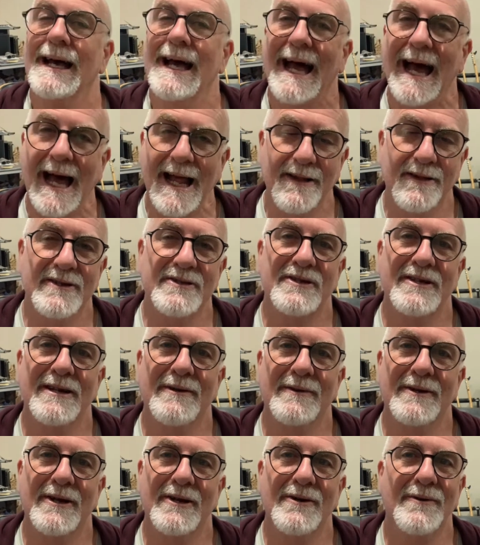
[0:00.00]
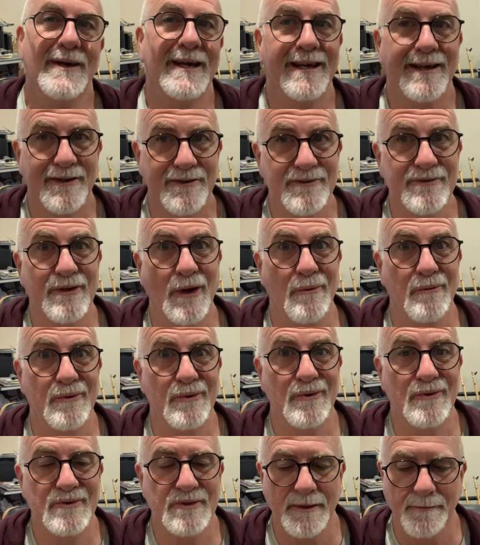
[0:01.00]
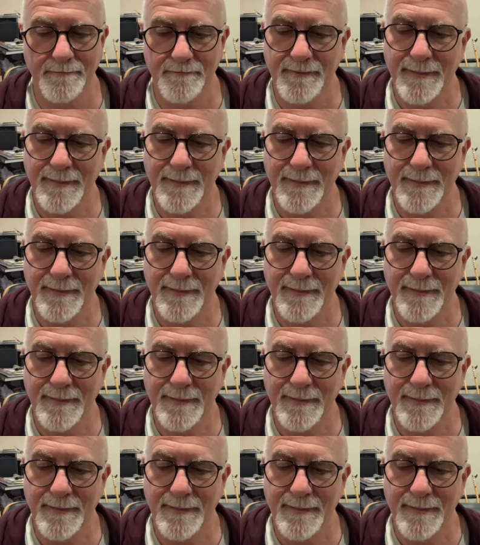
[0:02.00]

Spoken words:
And unless you know what you're doing, don't use them.